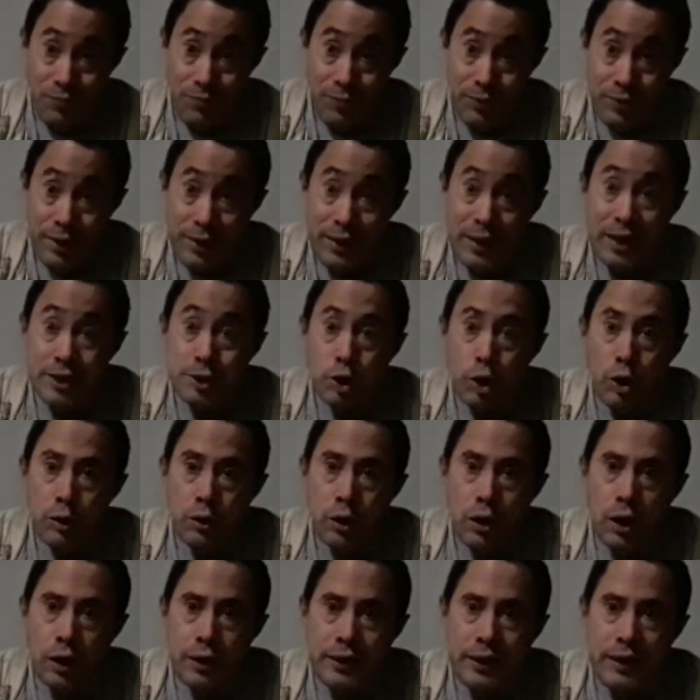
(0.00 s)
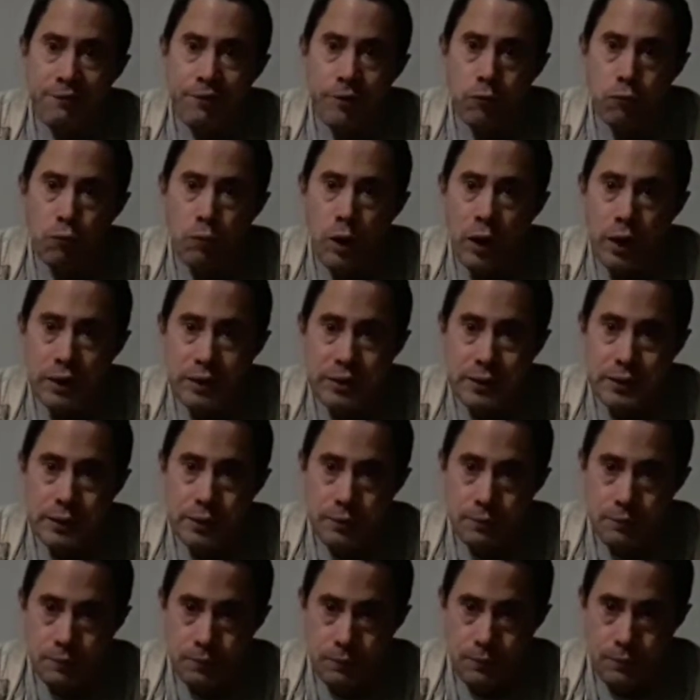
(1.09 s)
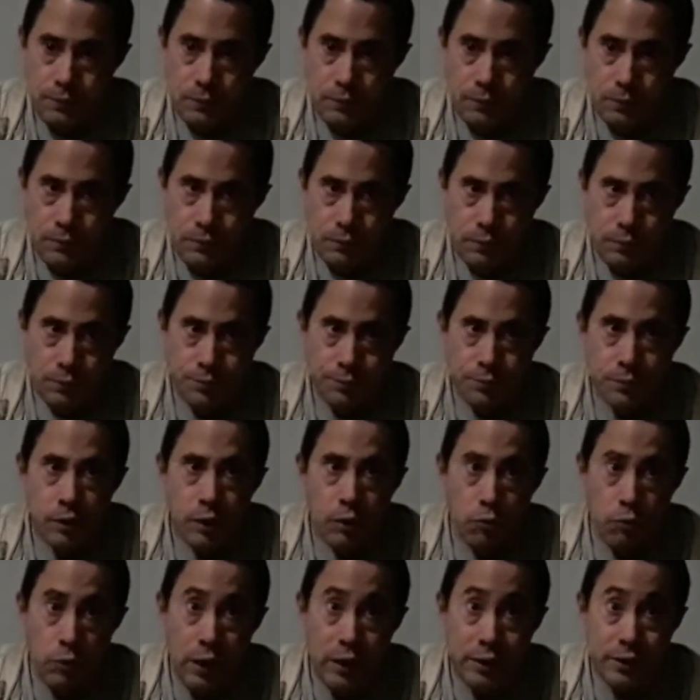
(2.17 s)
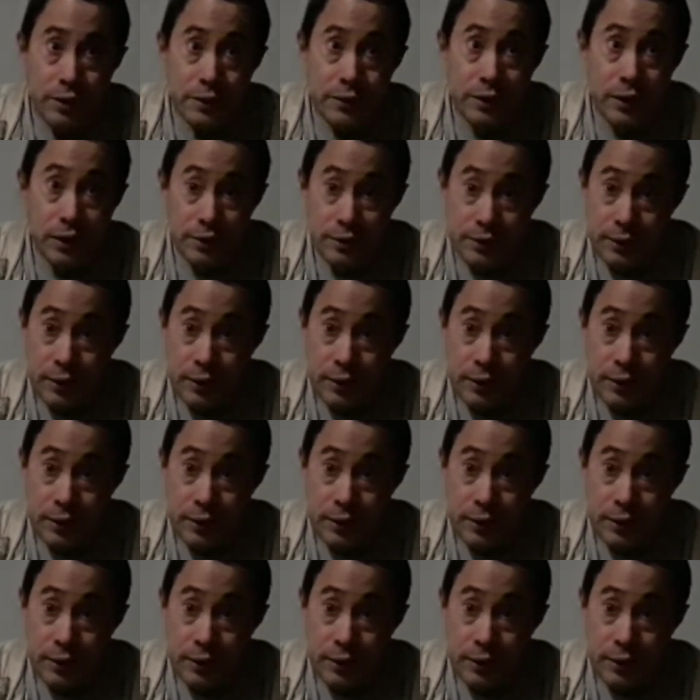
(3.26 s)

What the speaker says: That's our God-given right. Granted, yes,